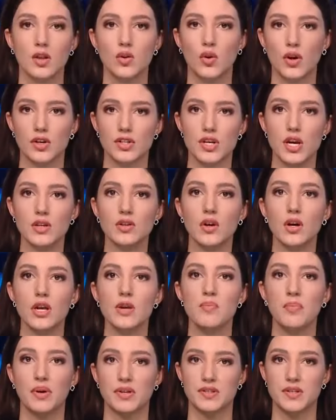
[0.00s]
Lukashenko
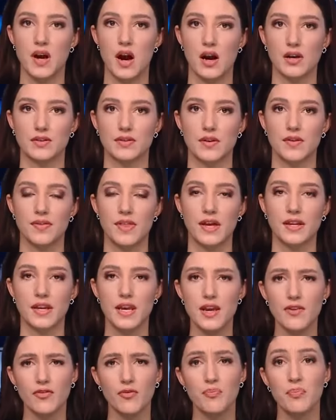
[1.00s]
emphasized that
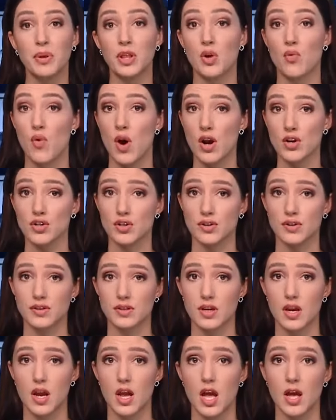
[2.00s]
if
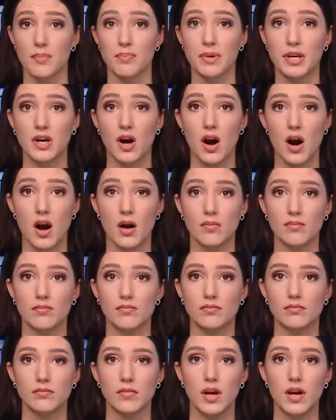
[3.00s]
Belarusians become
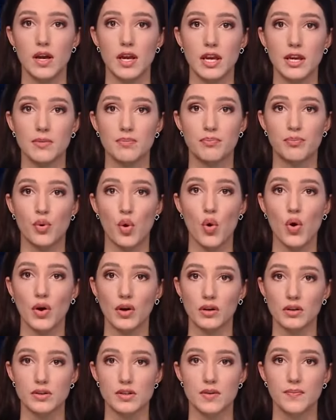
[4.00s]

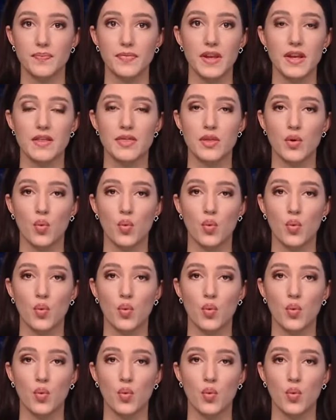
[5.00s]
embroiled in the